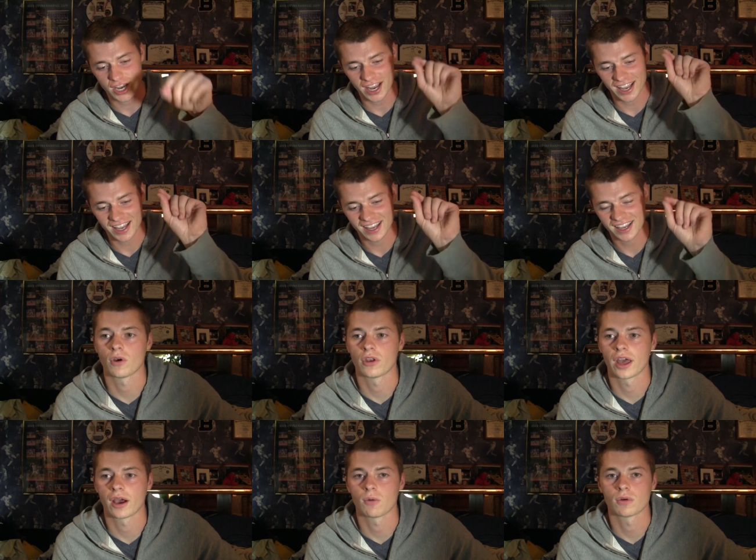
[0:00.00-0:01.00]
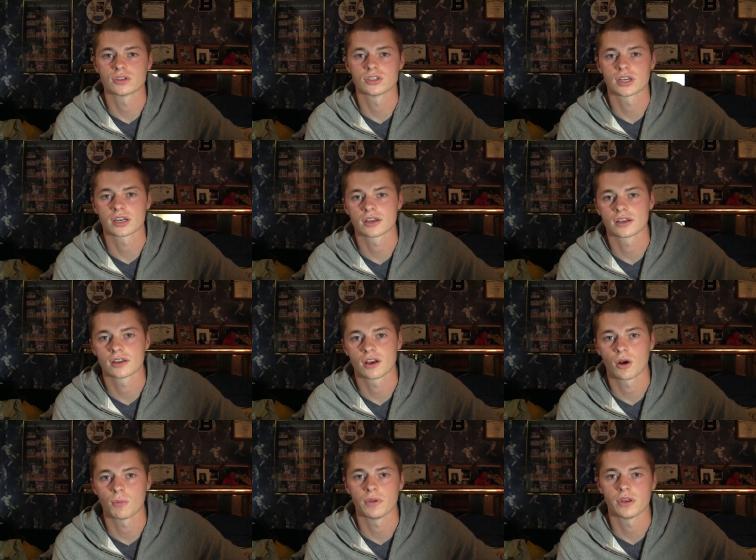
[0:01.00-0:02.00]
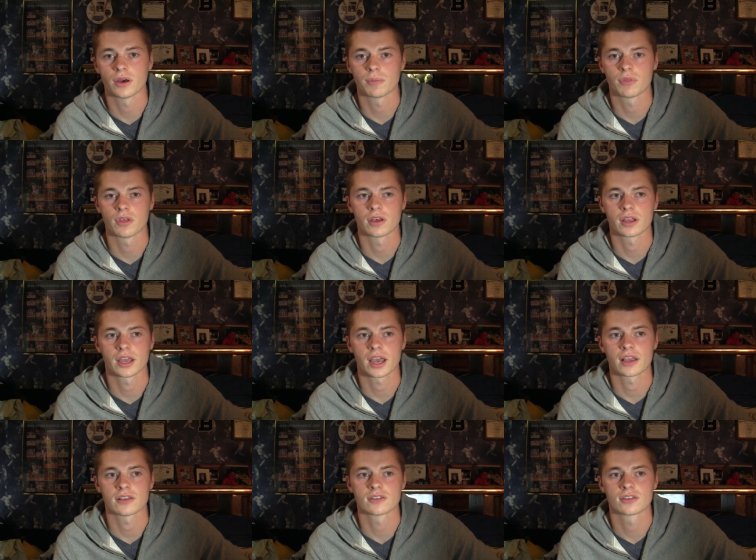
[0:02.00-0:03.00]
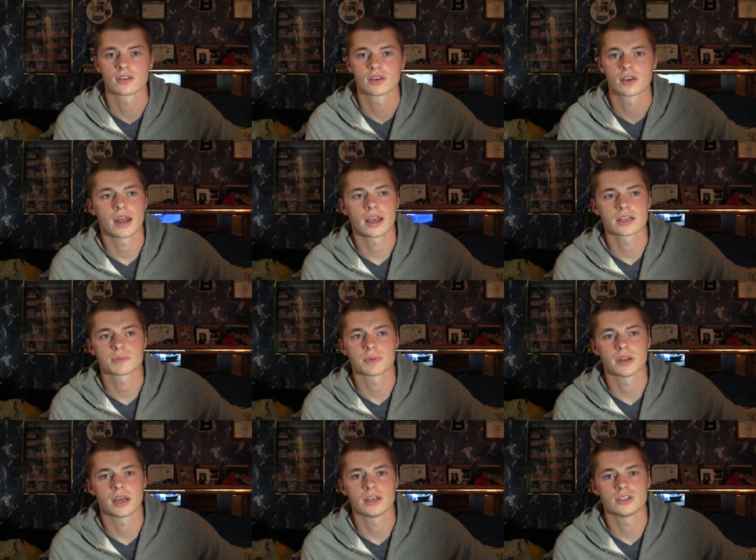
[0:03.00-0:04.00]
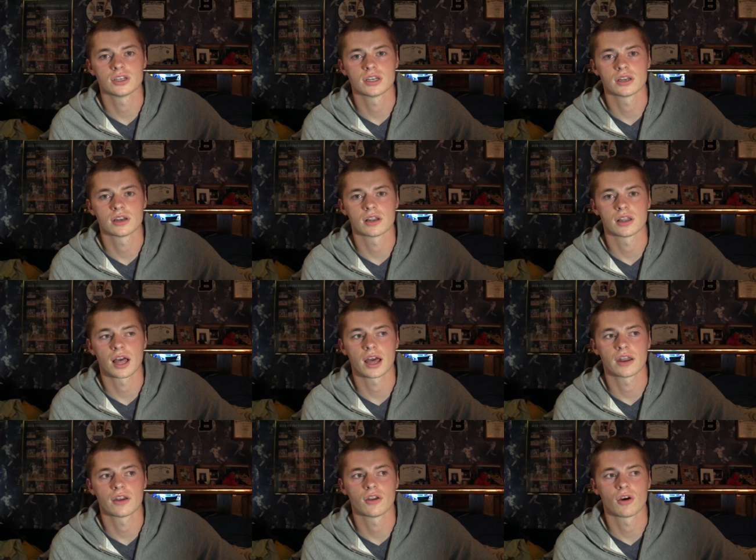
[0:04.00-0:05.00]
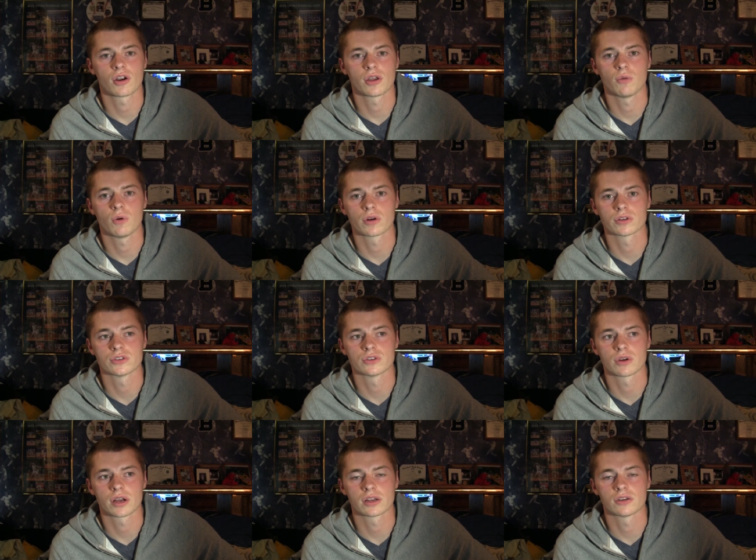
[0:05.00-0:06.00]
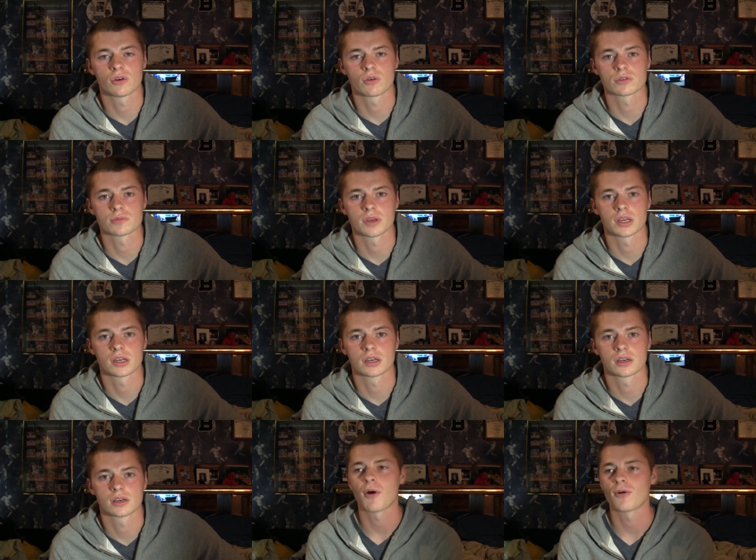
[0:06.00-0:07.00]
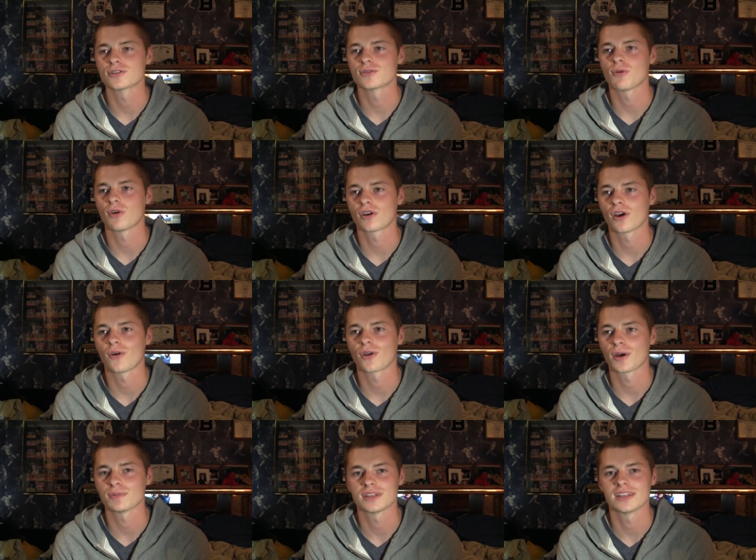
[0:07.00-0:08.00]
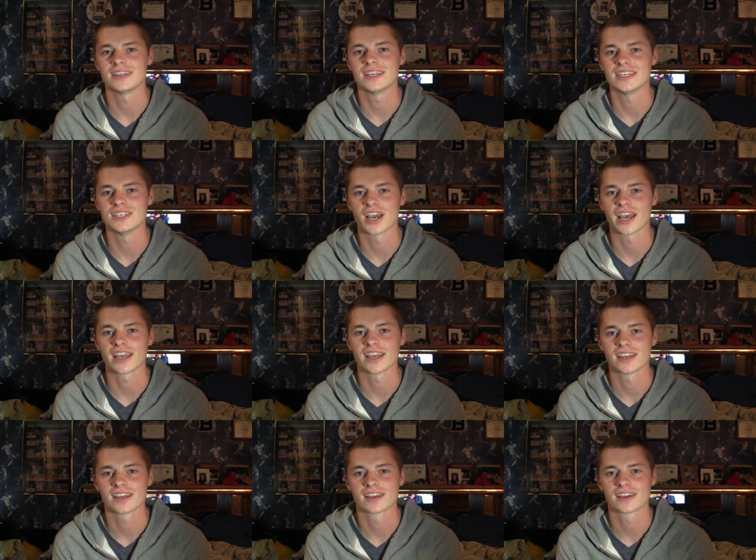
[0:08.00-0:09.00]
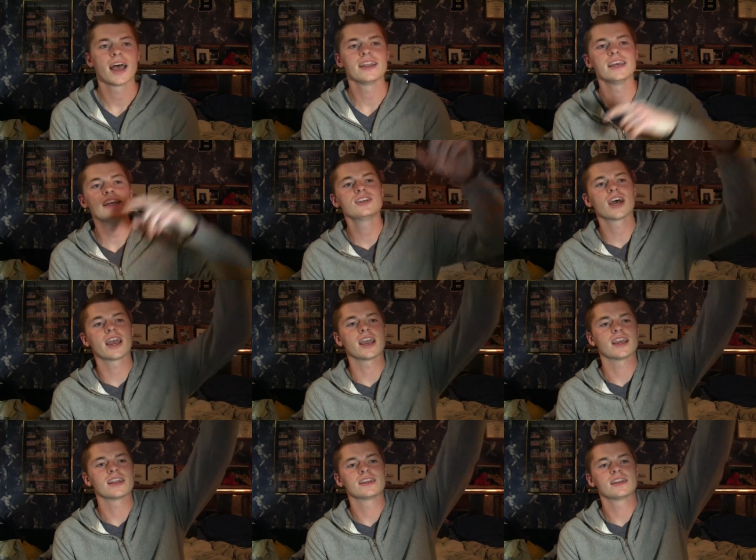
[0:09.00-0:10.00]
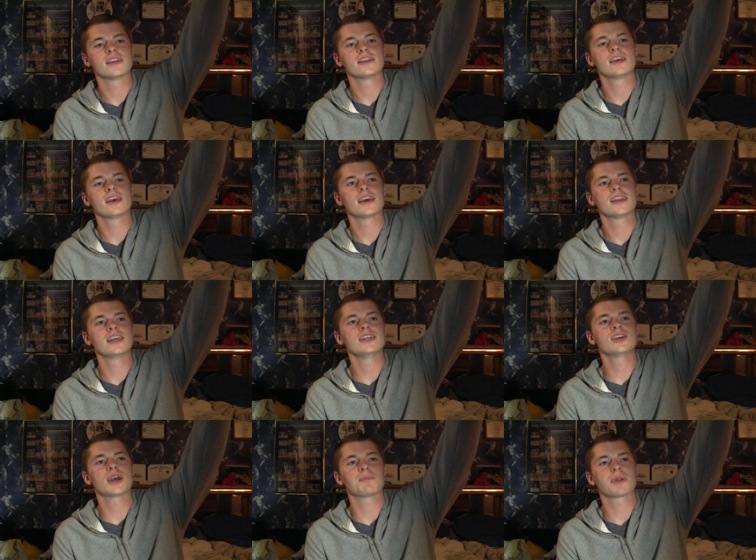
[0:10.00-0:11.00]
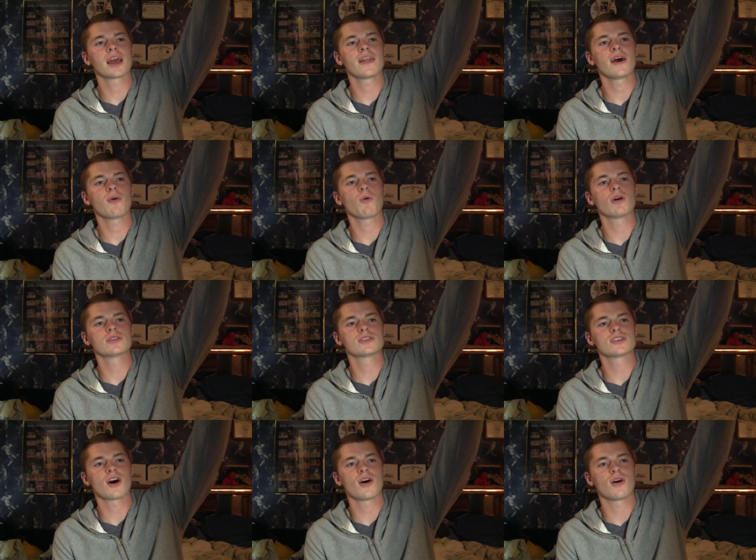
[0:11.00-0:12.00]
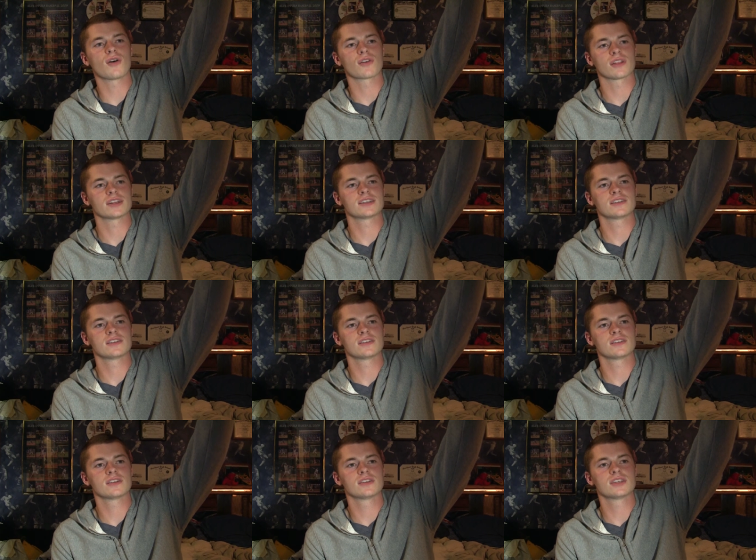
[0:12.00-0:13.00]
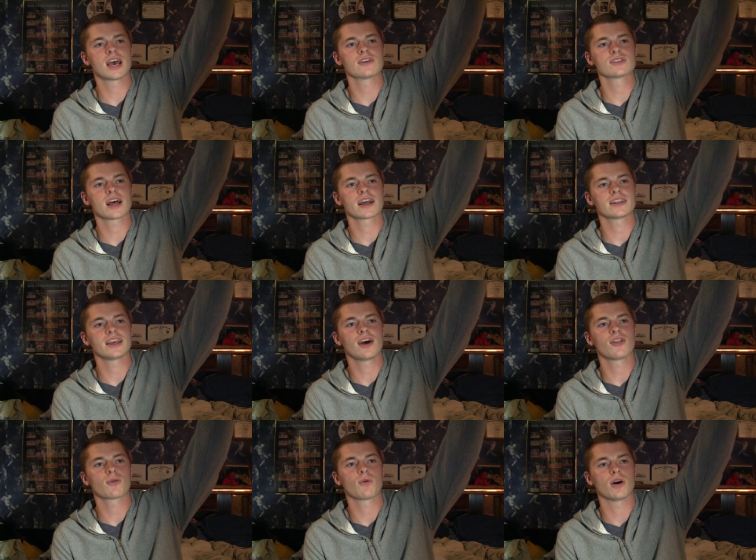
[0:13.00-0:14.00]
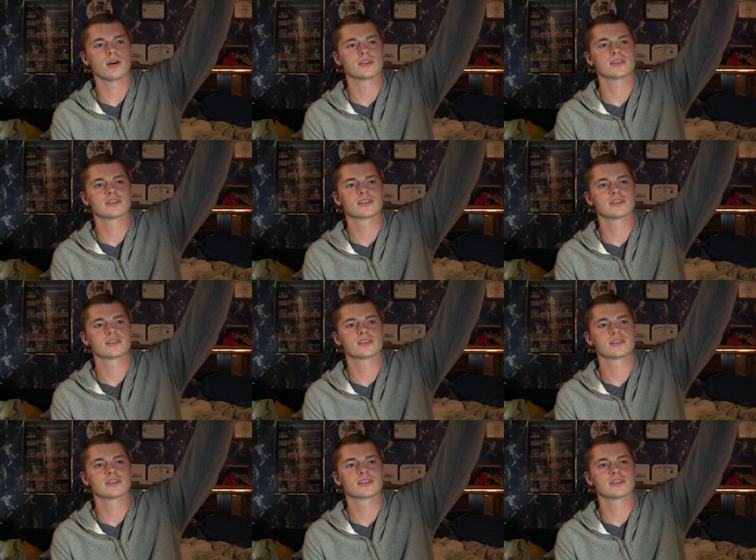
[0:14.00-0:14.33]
Check. Although one night one chick opened up the case. A lot of explanation and a lot of naughty words directed towards me. I'm always the one going up to the DJ. Hey DJ, play that one song that sounds like the other